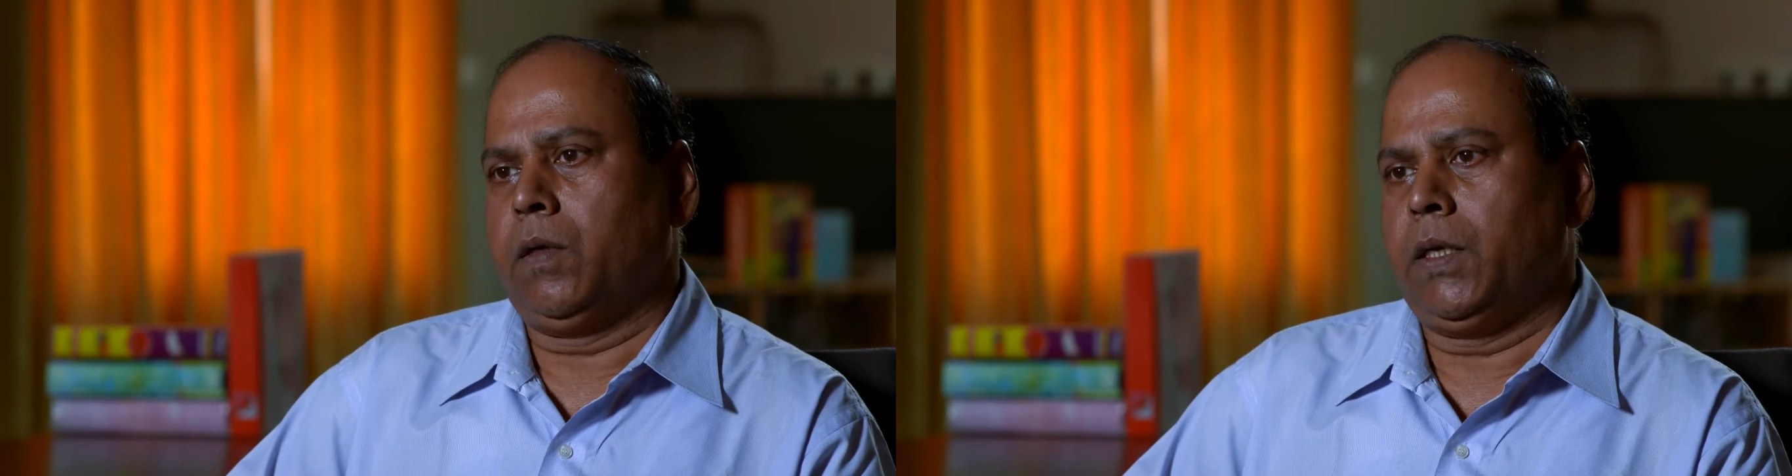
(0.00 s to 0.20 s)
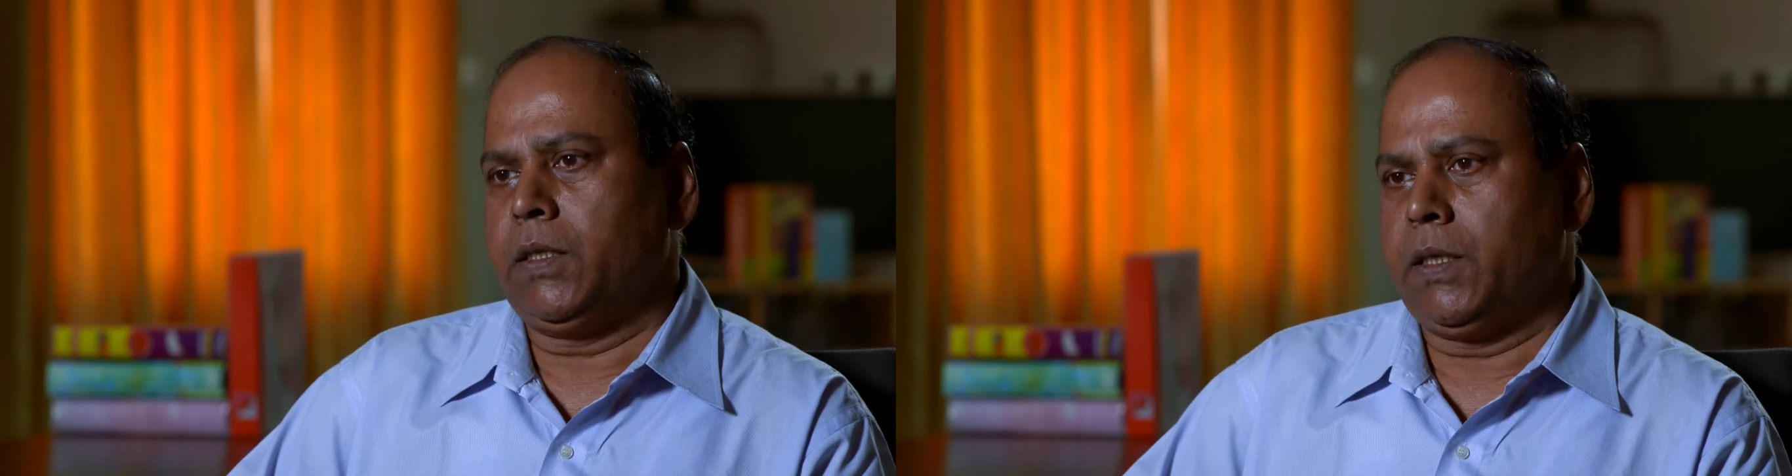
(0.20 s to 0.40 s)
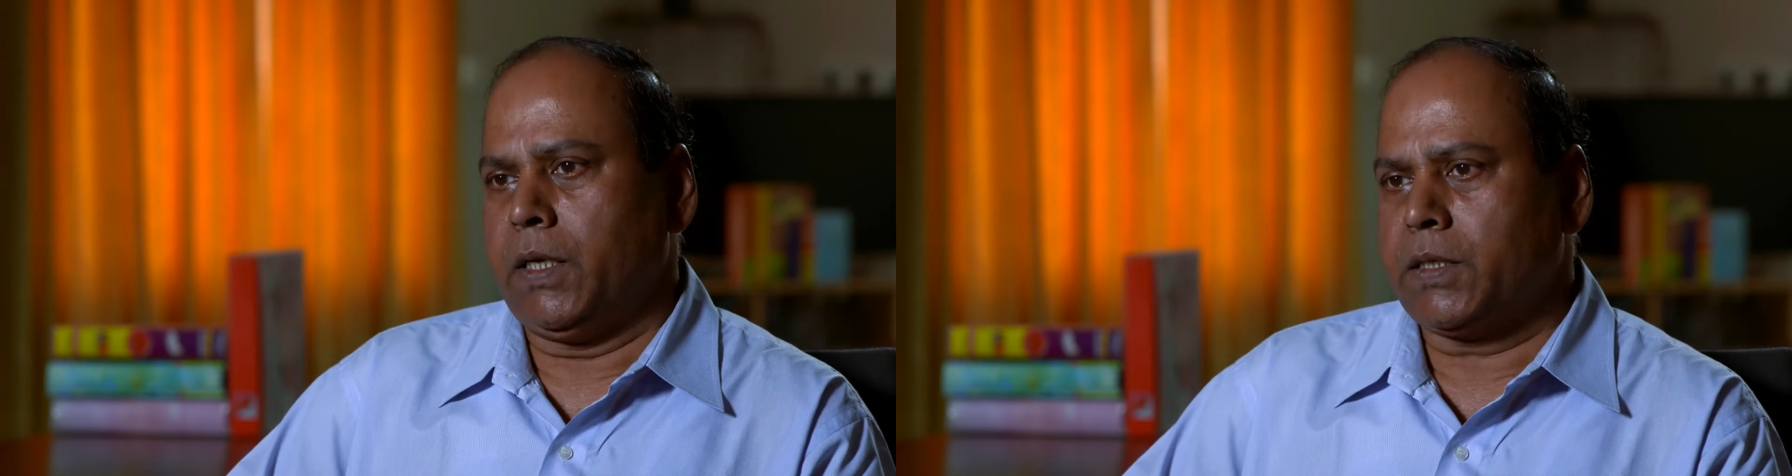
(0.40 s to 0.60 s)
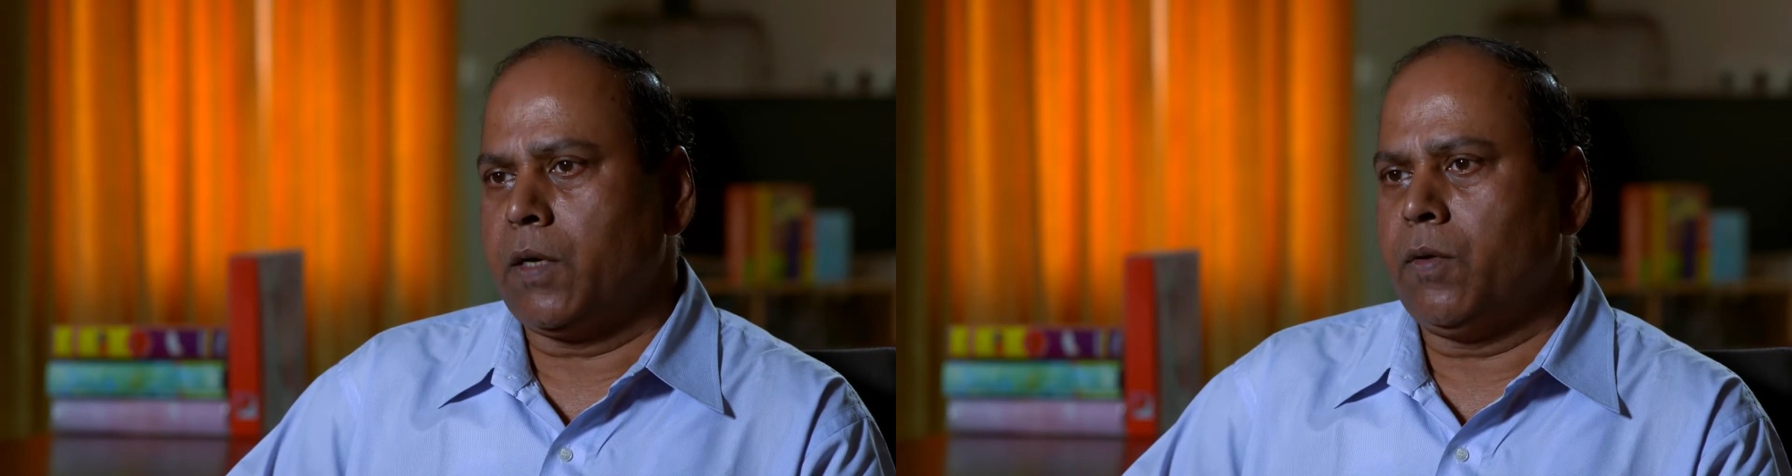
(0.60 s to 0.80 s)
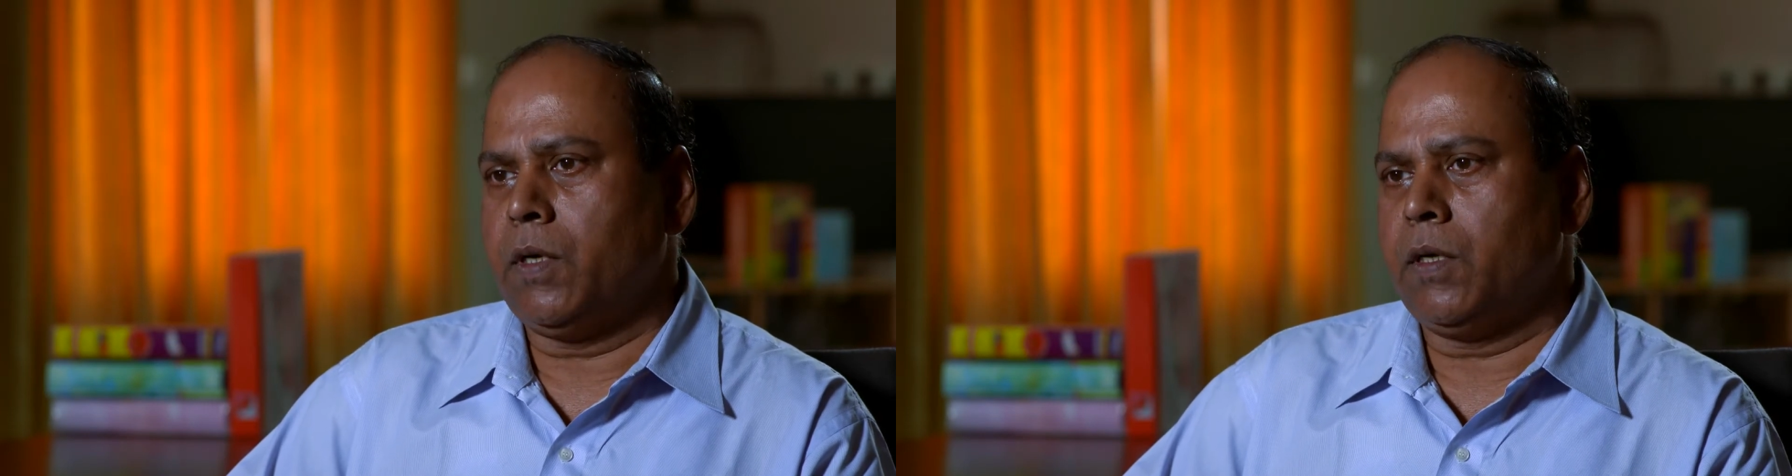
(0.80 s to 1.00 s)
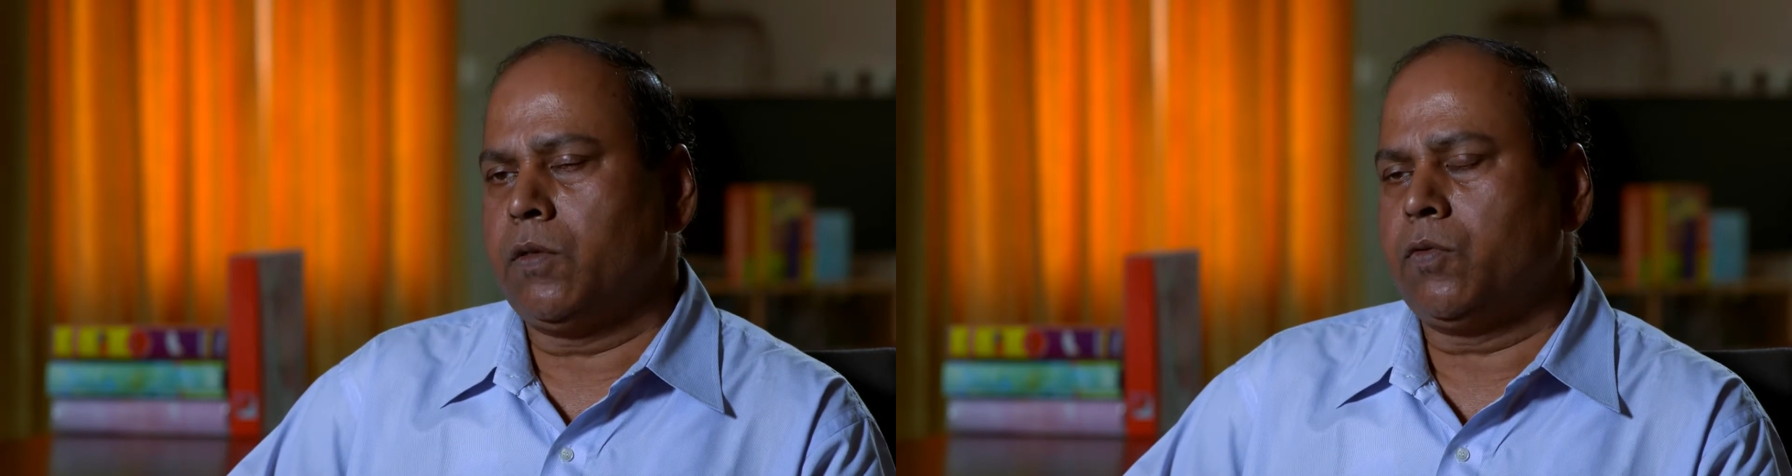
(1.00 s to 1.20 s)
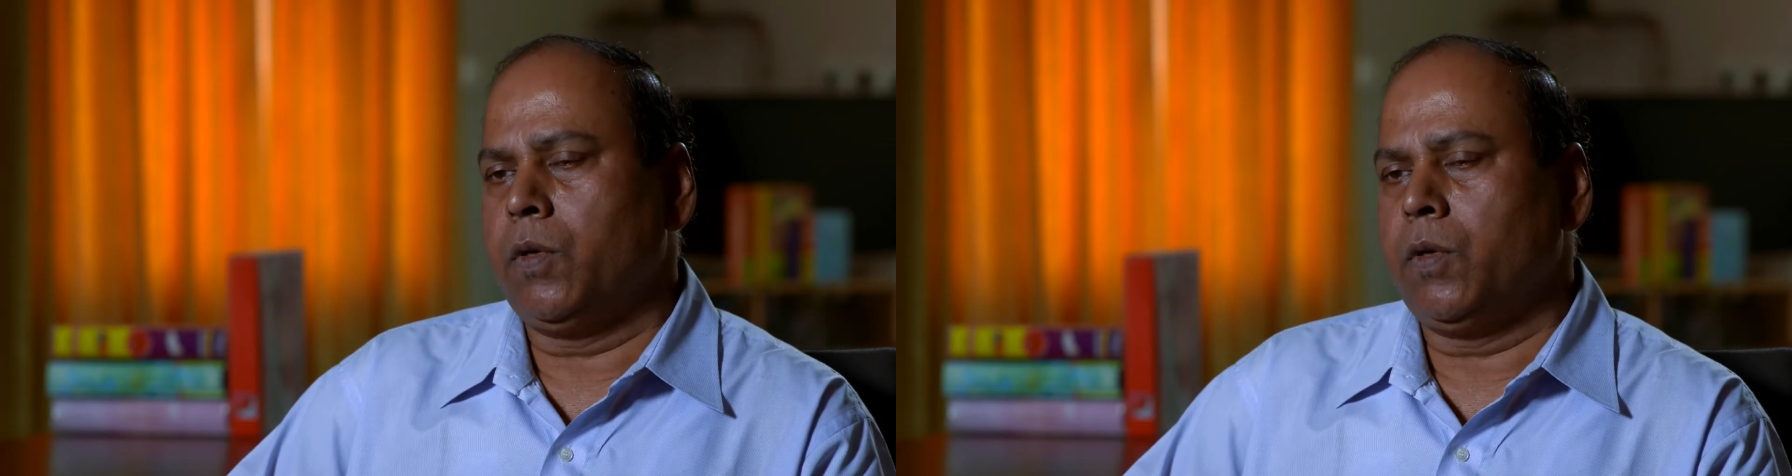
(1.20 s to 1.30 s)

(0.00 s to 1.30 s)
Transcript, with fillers: In excavators,